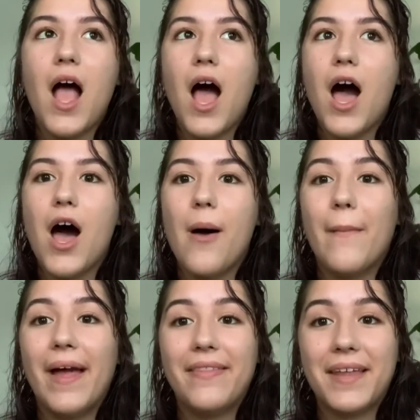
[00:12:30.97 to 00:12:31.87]

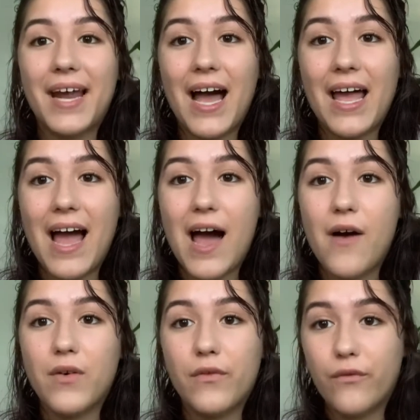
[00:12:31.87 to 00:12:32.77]
And then I
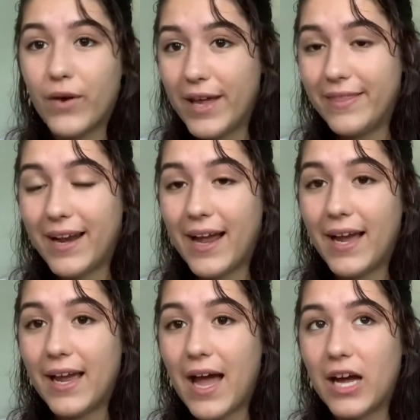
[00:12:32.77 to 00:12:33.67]
have a friend that
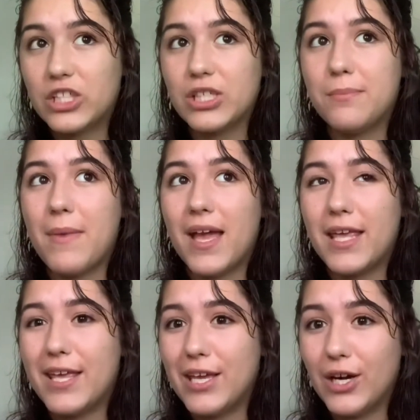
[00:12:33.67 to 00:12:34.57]
I actually met
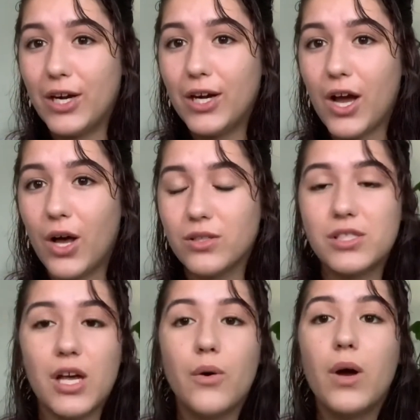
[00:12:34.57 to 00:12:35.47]
here
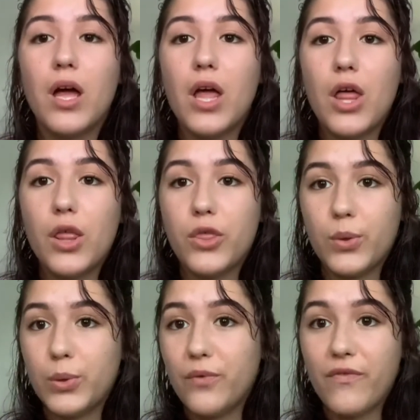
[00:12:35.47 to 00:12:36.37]
also
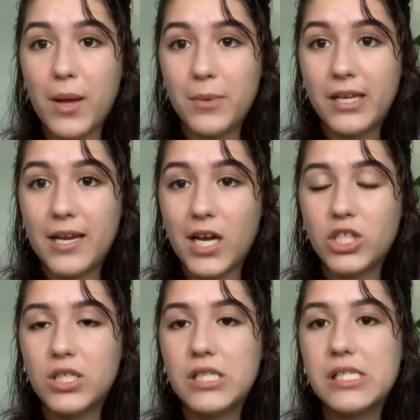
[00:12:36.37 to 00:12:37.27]
through family
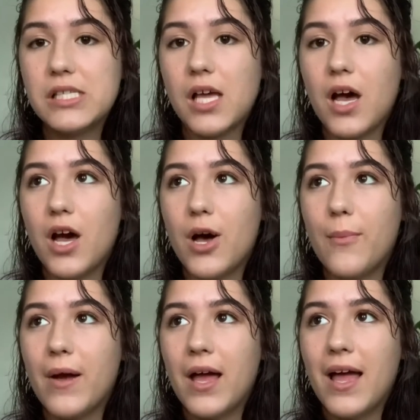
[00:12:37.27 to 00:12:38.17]
connections,
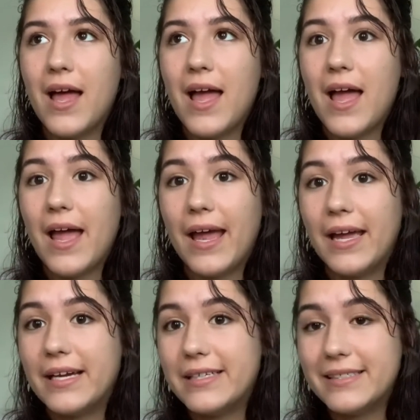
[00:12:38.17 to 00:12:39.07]

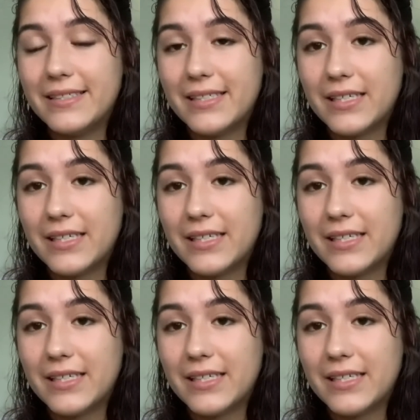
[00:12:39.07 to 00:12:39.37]
and